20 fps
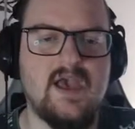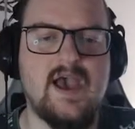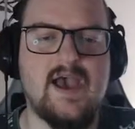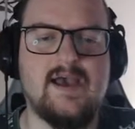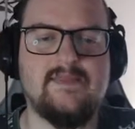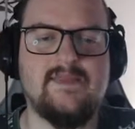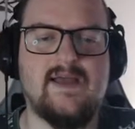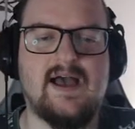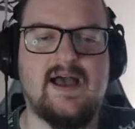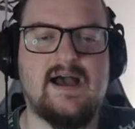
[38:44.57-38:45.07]

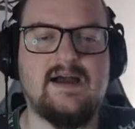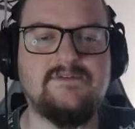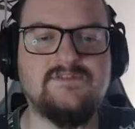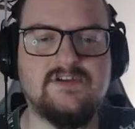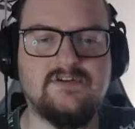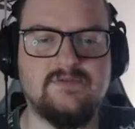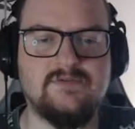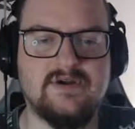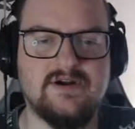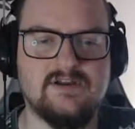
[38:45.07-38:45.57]
And
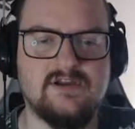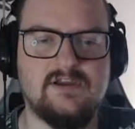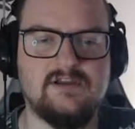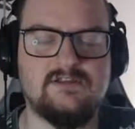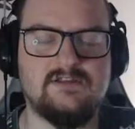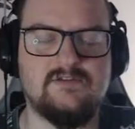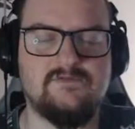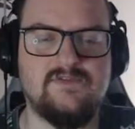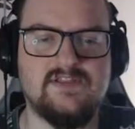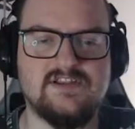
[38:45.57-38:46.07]
after we are
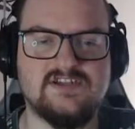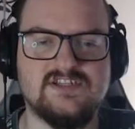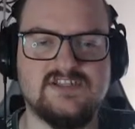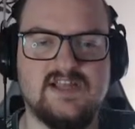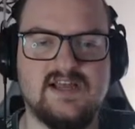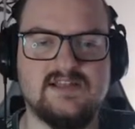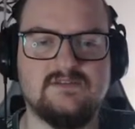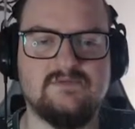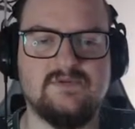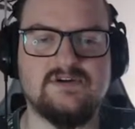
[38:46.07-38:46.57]
going to finish
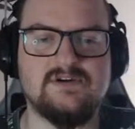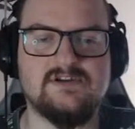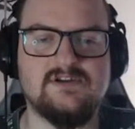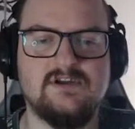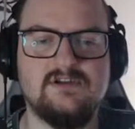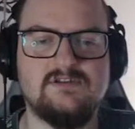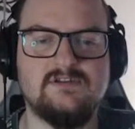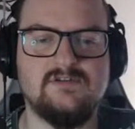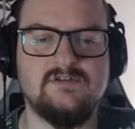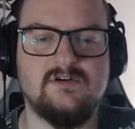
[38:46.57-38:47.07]
that, we're
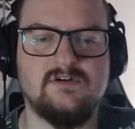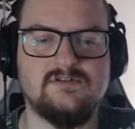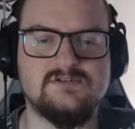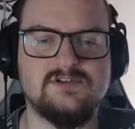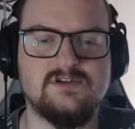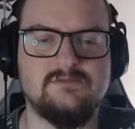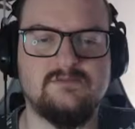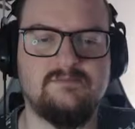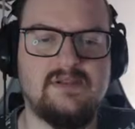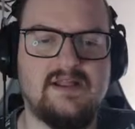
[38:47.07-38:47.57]
going to
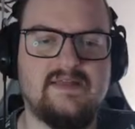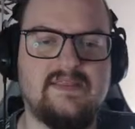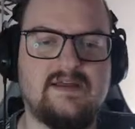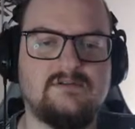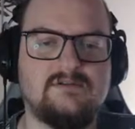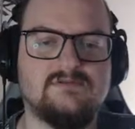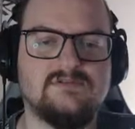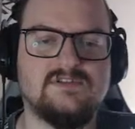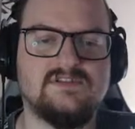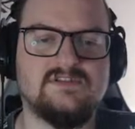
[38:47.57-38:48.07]
also plan
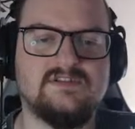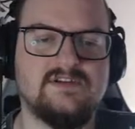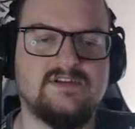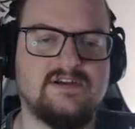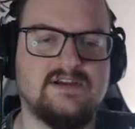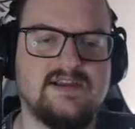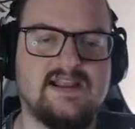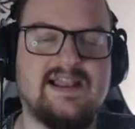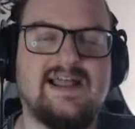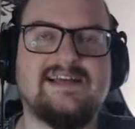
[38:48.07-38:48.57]
out
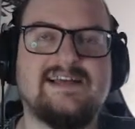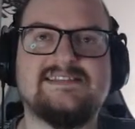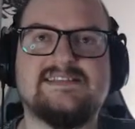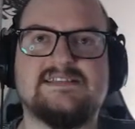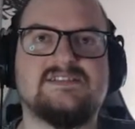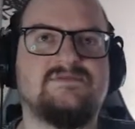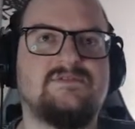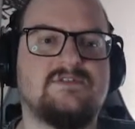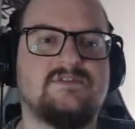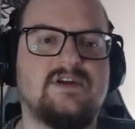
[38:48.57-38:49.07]

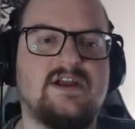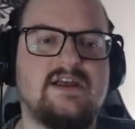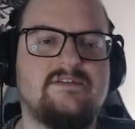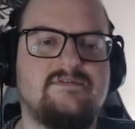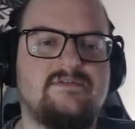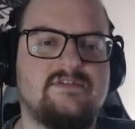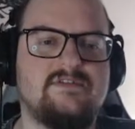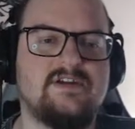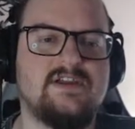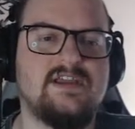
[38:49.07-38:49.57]
classes for
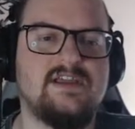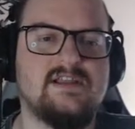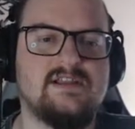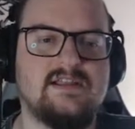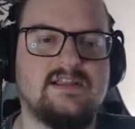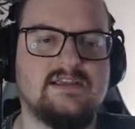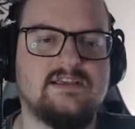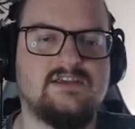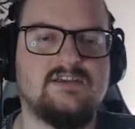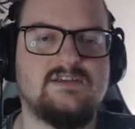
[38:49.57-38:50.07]
every,
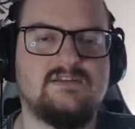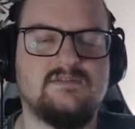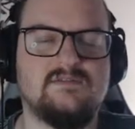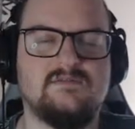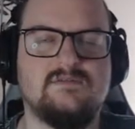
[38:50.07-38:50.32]
like,